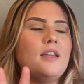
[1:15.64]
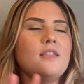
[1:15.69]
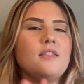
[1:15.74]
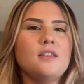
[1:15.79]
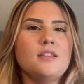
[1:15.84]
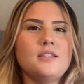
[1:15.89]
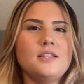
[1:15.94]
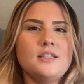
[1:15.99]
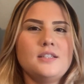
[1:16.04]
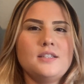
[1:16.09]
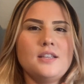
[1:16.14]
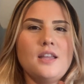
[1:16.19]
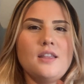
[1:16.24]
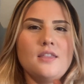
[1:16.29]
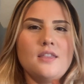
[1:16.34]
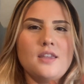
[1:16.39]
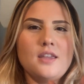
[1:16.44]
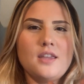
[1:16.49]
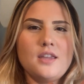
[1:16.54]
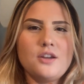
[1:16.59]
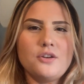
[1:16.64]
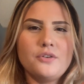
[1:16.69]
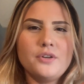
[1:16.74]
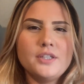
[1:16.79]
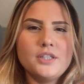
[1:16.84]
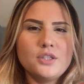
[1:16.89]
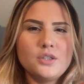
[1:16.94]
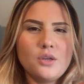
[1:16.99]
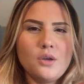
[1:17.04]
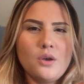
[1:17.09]
this is the
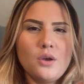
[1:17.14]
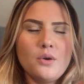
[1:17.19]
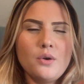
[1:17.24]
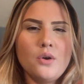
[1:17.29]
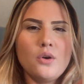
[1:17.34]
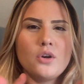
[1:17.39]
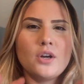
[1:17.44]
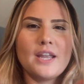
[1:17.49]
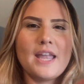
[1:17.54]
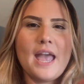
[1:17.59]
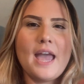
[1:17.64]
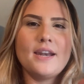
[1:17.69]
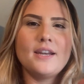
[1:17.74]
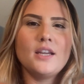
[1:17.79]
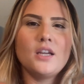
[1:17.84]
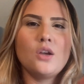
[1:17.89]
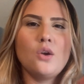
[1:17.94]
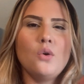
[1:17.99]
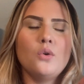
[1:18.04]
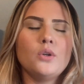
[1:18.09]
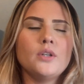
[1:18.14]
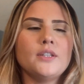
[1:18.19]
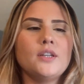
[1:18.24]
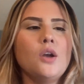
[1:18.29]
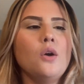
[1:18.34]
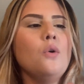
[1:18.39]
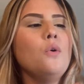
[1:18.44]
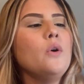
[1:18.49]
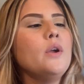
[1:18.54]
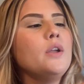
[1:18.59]
Crisco organic
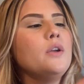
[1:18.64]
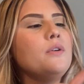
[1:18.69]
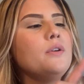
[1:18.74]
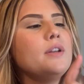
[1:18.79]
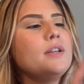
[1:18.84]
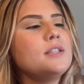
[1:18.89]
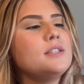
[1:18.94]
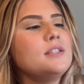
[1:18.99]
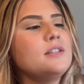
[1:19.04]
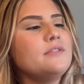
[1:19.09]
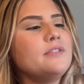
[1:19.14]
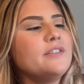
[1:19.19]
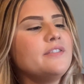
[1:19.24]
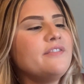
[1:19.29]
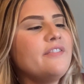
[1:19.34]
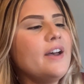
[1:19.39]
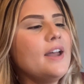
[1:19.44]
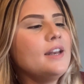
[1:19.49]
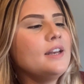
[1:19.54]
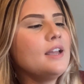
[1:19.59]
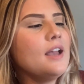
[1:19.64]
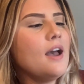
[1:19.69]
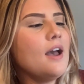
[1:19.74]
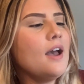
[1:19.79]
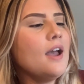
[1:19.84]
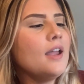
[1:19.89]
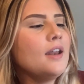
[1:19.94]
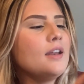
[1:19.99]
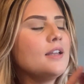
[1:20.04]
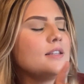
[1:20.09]
coconut oil. It is the refined
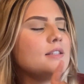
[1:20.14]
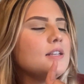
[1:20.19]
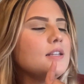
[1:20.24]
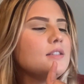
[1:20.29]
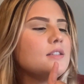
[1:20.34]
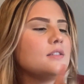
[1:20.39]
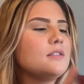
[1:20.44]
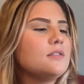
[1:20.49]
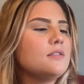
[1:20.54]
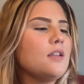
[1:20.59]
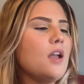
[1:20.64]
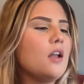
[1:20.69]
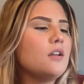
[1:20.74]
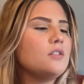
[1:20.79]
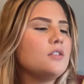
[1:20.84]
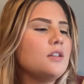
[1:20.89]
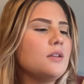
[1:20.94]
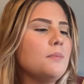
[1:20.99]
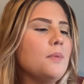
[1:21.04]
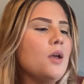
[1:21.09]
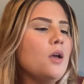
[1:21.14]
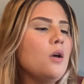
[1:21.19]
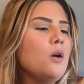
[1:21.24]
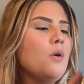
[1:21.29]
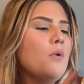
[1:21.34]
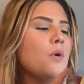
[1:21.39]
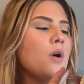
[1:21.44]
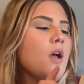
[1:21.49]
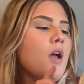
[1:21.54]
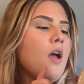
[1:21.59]
kind. It says it's
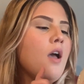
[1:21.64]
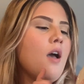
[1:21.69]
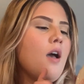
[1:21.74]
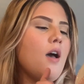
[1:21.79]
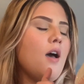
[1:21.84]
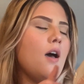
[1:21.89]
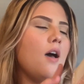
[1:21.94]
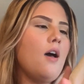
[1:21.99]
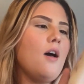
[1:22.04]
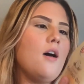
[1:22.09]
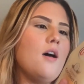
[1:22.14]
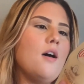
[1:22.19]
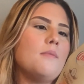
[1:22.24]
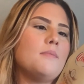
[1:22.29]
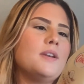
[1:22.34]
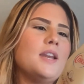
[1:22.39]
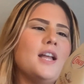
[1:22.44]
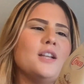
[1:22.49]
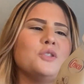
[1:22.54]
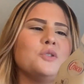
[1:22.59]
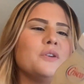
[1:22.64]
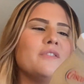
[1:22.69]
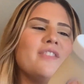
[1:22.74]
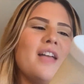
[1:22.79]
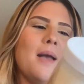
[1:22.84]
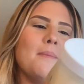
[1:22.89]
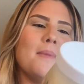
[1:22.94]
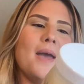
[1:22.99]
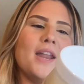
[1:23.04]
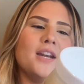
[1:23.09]
non-GMO. Not sure if
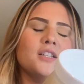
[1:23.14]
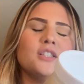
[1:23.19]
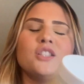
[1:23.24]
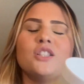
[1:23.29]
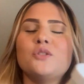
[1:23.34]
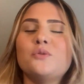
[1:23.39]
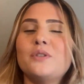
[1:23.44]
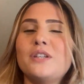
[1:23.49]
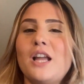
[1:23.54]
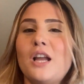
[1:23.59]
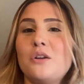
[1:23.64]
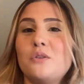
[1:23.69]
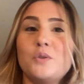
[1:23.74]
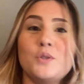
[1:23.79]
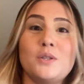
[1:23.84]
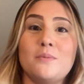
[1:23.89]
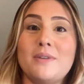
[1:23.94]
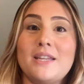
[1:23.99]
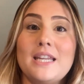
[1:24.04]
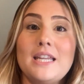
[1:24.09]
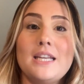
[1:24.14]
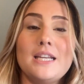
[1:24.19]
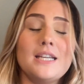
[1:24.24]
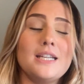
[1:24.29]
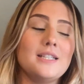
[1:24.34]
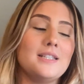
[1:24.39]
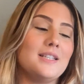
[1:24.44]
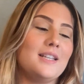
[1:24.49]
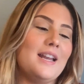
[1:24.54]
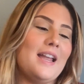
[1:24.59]
that matters because we're not going to be eating
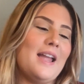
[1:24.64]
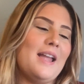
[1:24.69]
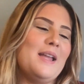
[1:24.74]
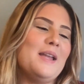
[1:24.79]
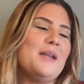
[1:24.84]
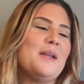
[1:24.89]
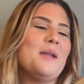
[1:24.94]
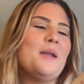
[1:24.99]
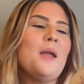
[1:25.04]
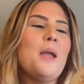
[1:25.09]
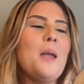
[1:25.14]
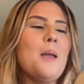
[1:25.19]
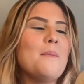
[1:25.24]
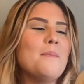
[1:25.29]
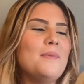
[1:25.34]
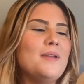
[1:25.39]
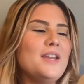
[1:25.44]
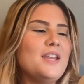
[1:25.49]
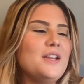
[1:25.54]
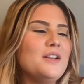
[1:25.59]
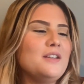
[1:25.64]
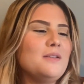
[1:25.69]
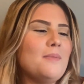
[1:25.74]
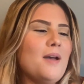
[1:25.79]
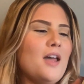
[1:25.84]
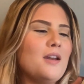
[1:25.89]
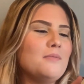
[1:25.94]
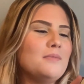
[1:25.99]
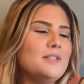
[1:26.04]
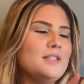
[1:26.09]
it today. But here in the
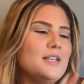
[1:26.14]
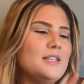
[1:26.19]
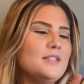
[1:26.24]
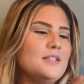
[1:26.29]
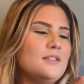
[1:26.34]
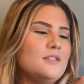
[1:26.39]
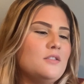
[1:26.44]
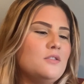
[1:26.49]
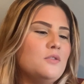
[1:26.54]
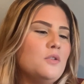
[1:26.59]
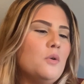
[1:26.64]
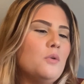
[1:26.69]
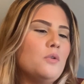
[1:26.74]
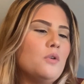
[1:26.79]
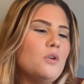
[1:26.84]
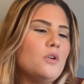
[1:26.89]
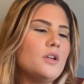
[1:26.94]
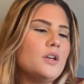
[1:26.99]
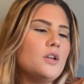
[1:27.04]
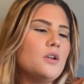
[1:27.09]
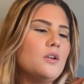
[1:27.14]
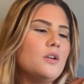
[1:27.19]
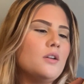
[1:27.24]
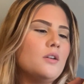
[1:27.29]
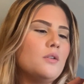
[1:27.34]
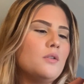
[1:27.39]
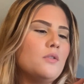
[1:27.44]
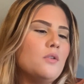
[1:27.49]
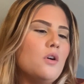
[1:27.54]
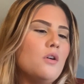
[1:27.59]
bottom it says it's no coconut
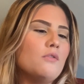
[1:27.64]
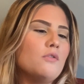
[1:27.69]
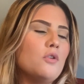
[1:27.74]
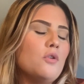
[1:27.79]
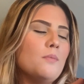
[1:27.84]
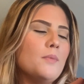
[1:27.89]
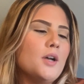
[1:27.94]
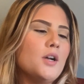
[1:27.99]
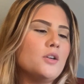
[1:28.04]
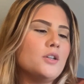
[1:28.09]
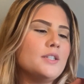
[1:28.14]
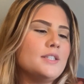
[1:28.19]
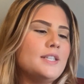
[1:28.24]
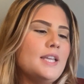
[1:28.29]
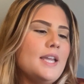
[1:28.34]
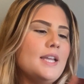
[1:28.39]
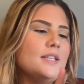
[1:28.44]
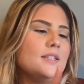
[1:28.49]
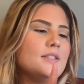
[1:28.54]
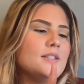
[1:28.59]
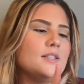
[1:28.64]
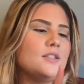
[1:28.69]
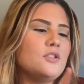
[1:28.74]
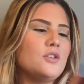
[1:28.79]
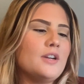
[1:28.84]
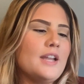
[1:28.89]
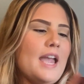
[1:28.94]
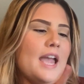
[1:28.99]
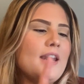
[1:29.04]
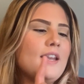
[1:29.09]
aroma or taste, it's
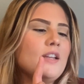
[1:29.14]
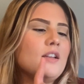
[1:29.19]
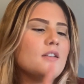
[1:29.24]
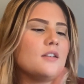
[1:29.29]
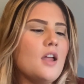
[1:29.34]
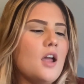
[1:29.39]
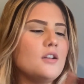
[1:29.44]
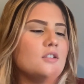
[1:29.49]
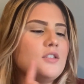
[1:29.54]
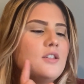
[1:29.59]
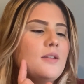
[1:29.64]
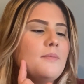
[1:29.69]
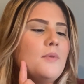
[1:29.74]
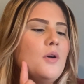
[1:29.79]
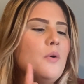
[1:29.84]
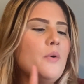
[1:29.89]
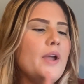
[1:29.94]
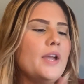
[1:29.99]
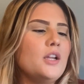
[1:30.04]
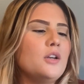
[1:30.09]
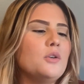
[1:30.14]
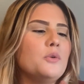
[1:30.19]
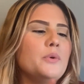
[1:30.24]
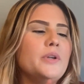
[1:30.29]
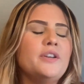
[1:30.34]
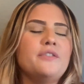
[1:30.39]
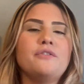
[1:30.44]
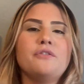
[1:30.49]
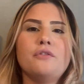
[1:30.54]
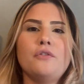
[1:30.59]
organic, non-GMO, and
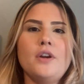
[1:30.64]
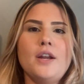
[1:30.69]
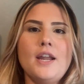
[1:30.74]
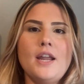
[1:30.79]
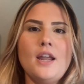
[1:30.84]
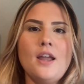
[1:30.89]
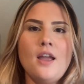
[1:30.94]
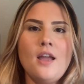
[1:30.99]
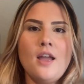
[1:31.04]
gluten-free.